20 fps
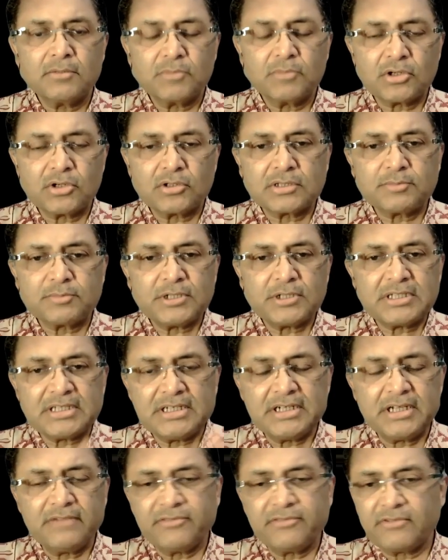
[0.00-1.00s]
because
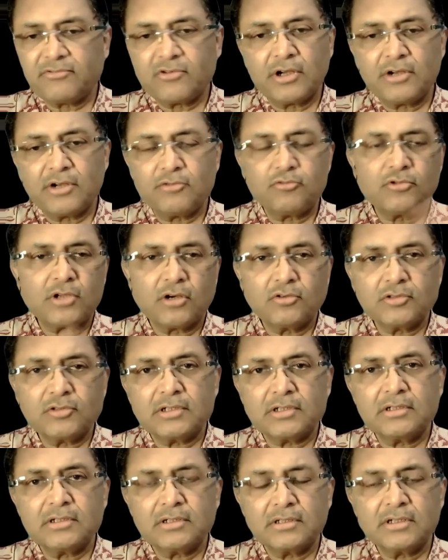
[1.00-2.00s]
preceding February
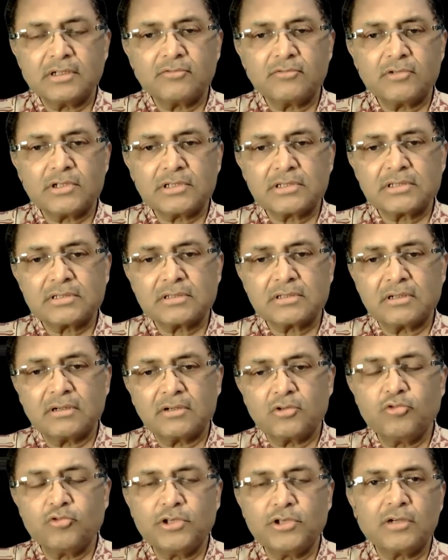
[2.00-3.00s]
2000 there was a
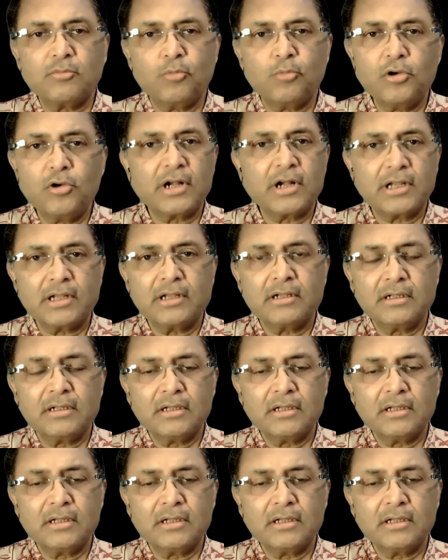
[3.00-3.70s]
2-year bull run